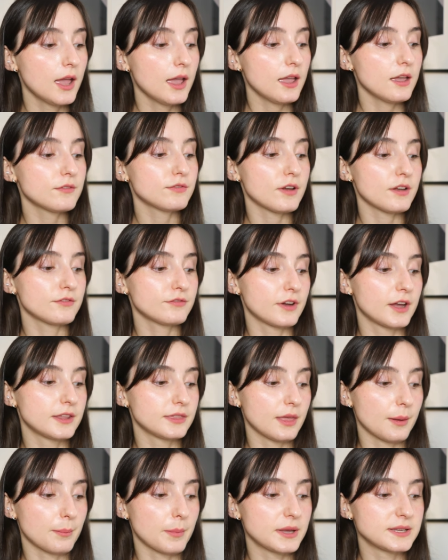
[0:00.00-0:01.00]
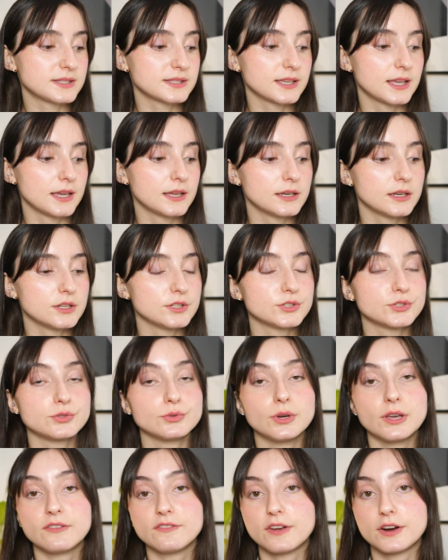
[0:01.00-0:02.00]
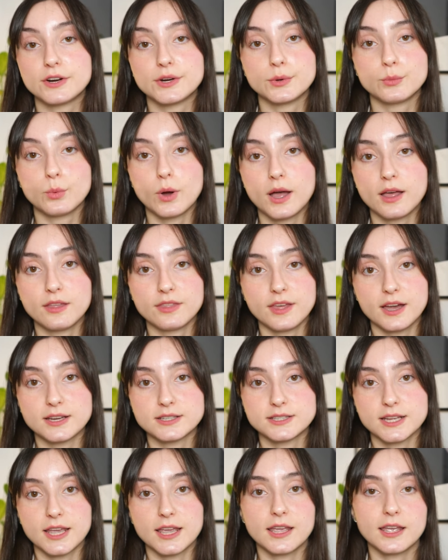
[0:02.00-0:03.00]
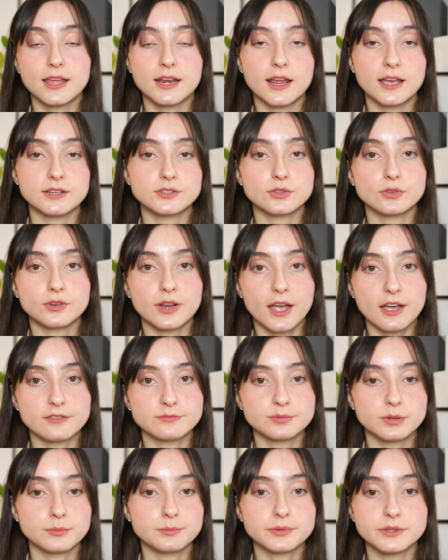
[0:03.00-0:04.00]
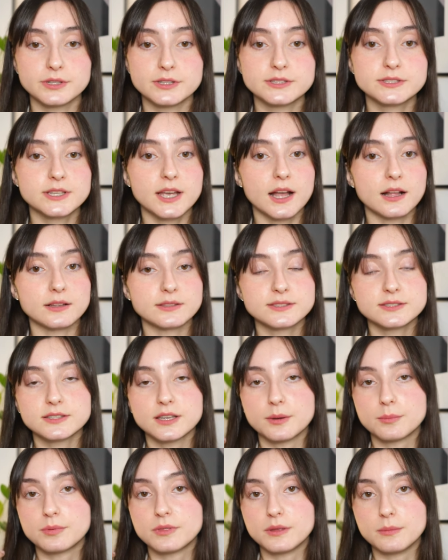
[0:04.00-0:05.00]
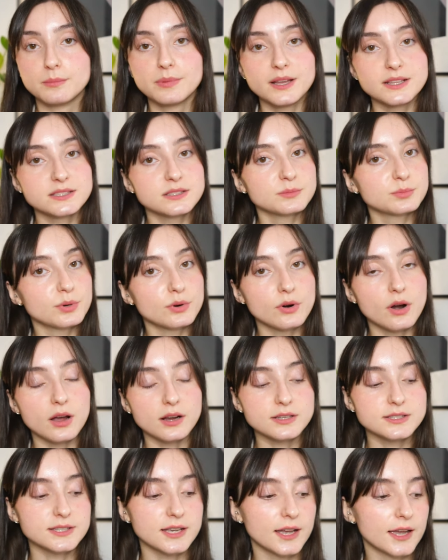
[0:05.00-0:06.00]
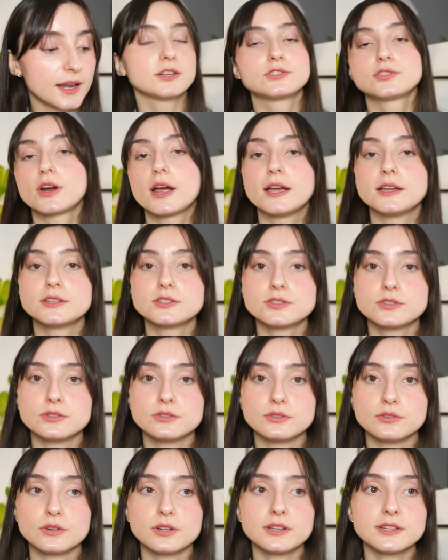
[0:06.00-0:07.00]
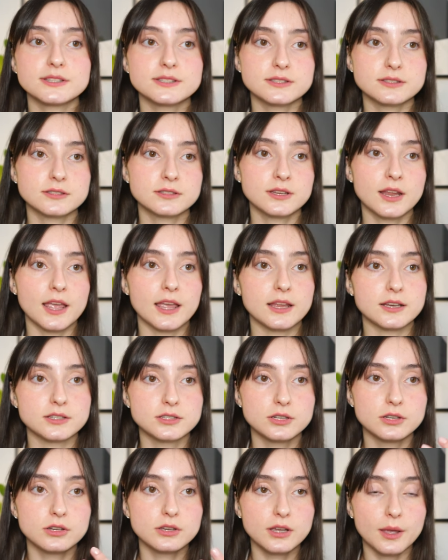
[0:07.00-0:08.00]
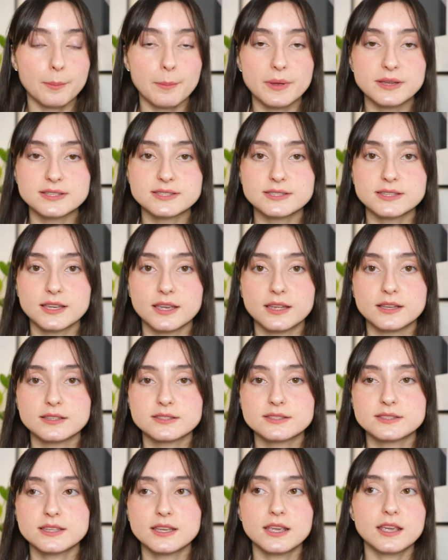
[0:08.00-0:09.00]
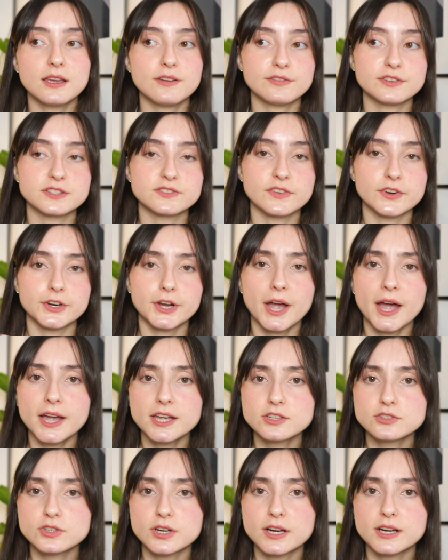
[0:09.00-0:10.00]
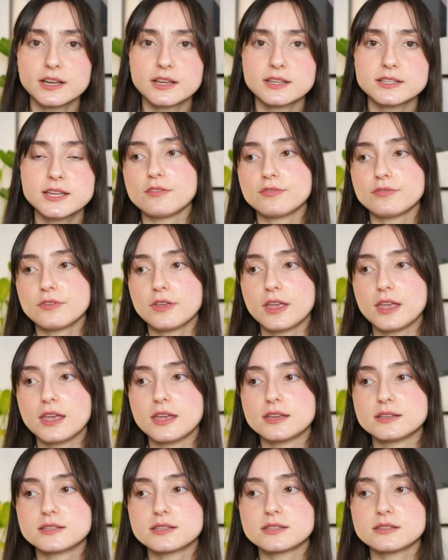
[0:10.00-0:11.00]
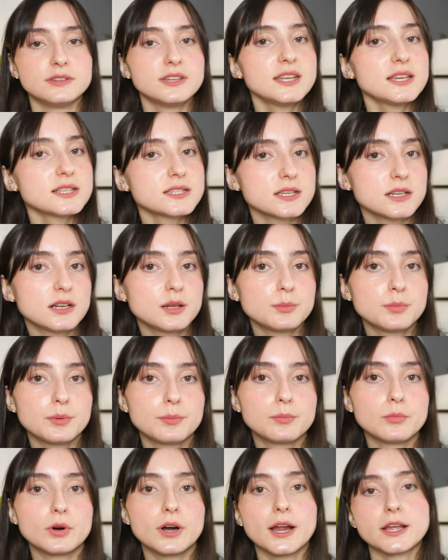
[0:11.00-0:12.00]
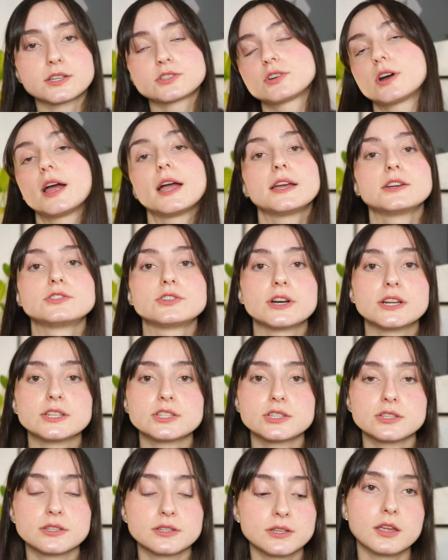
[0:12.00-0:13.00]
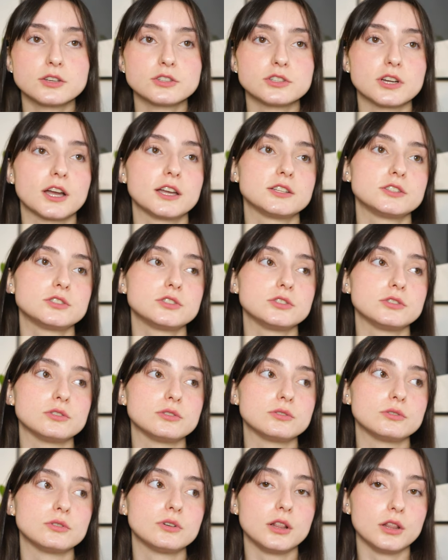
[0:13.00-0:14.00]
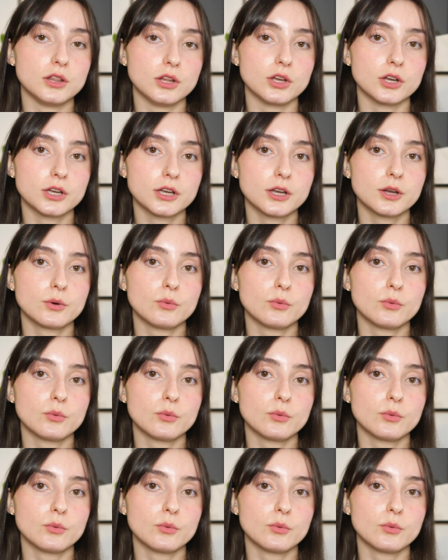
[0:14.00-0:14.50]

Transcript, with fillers: If I find that my skin is doing very well that day and I don't have pimples, I'll skip the benzoyl peroxide. I try to listen and look at my skin, see if it's very hydrated, if it needs a little bit more extra hydration and try to look